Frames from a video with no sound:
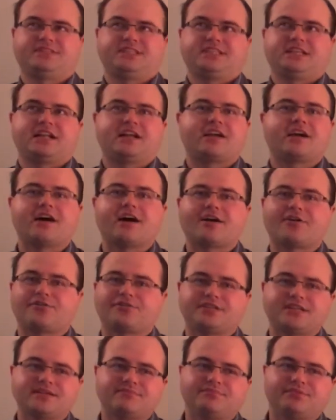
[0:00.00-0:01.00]
synagogue or
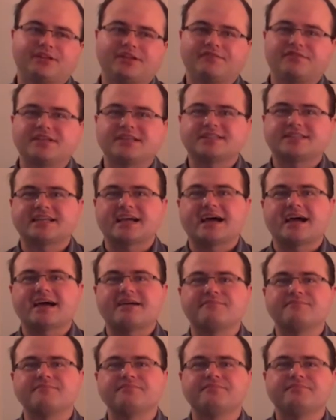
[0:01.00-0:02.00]
temple of his
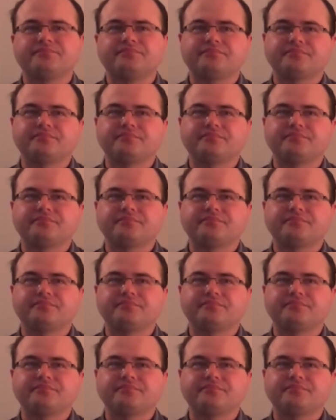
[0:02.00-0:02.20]
time.